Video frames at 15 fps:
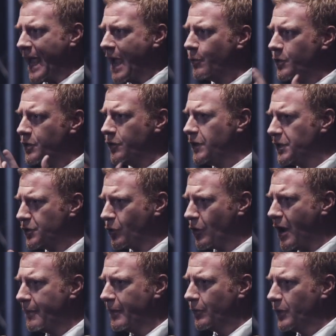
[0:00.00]
how would you
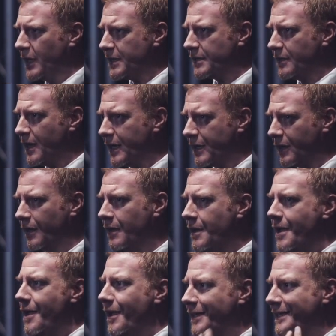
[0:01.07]
describe it? Well, it's like a,
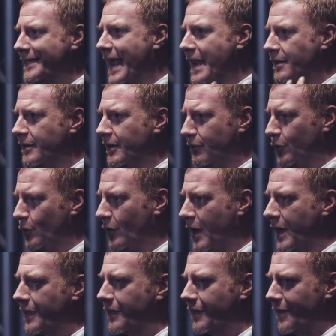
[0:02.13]
a scent, if you like